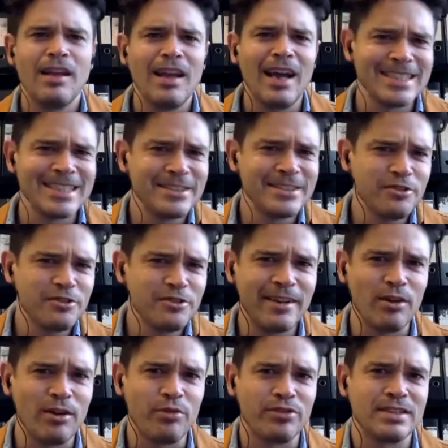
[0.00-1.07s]
And since you've been in
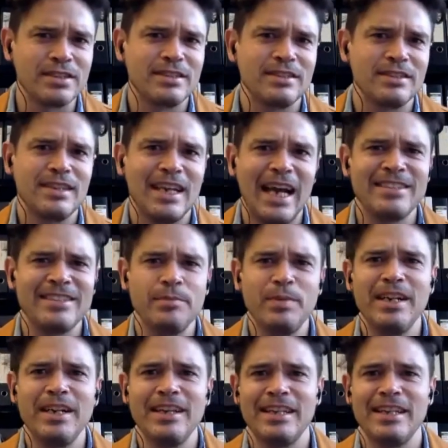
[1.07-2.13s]
office, has there
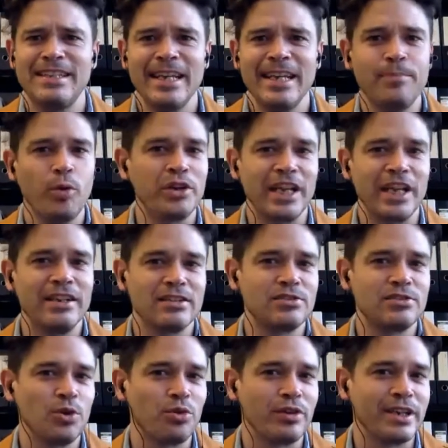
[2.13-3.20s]
been a key point in the
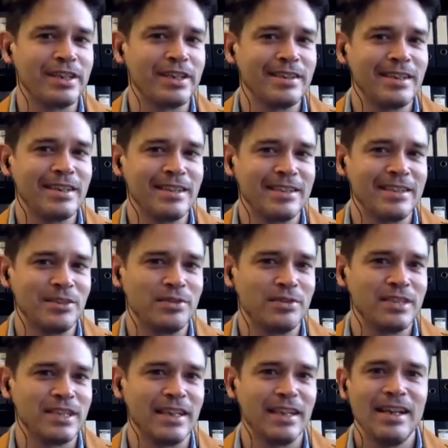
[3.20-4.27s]
story, as you
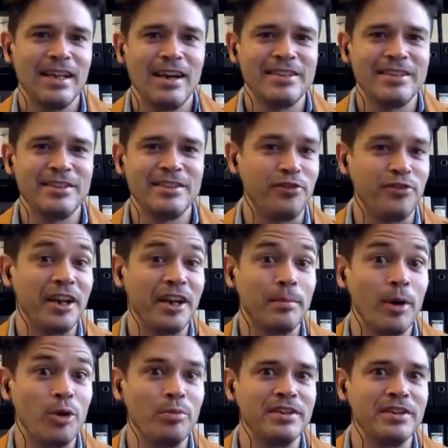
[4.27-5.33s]
see it, a defining
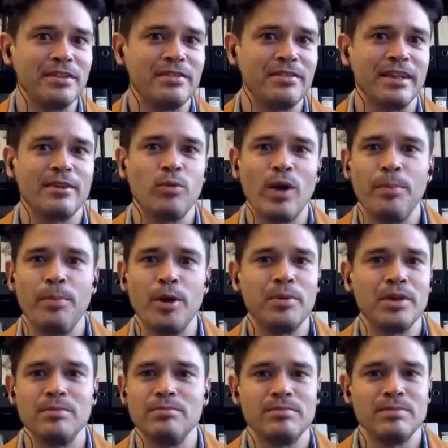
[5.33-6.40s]
moment, do you think, where
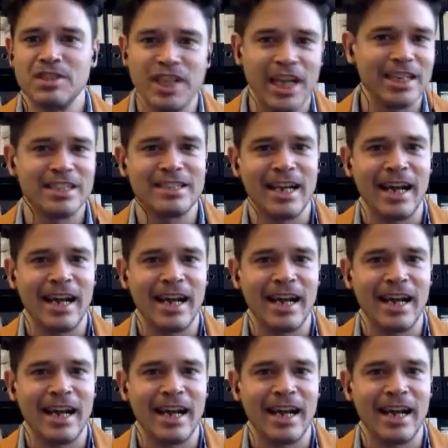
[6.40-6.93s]
Birmingham changed